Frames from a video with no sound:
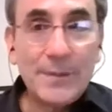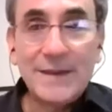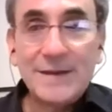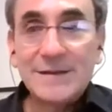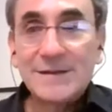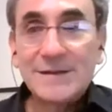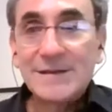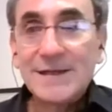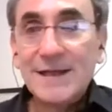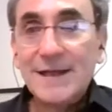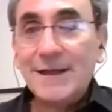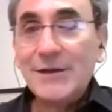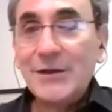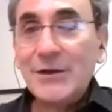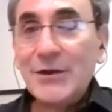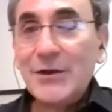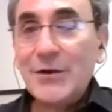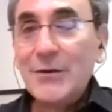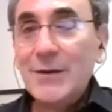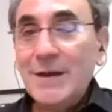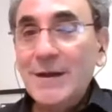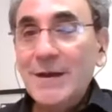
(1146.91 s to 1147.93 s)
the sink, you
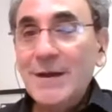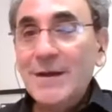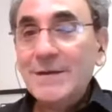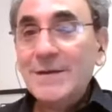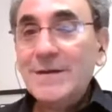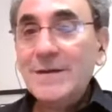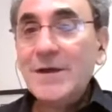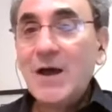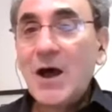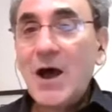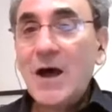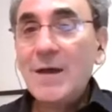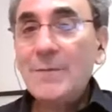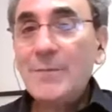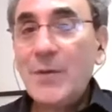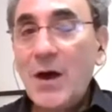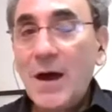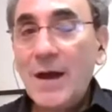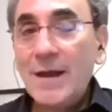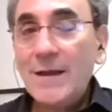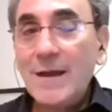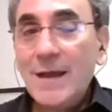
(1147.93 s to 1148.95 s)
know, near the hot
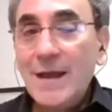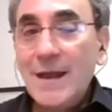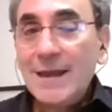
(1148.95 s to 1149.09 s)
pot.